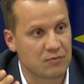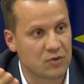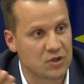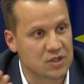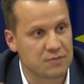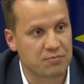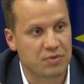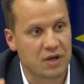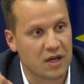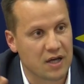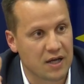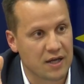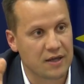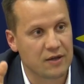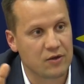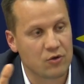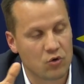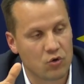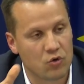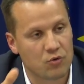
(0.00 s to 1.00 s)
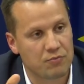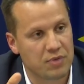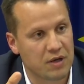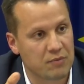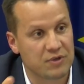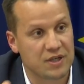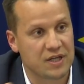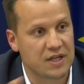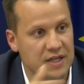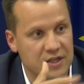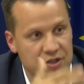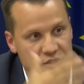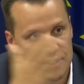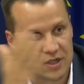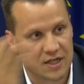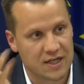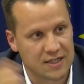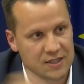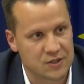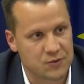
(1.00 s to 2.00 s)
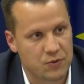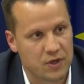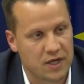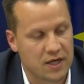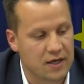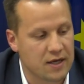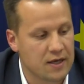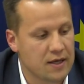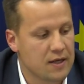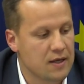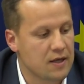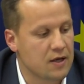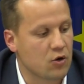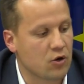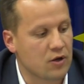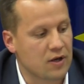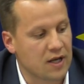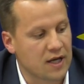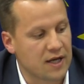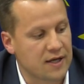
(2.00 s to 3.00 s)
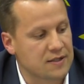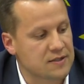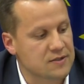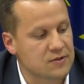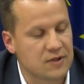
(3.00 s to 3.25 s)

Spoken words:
multiply your own publication elsewhere online.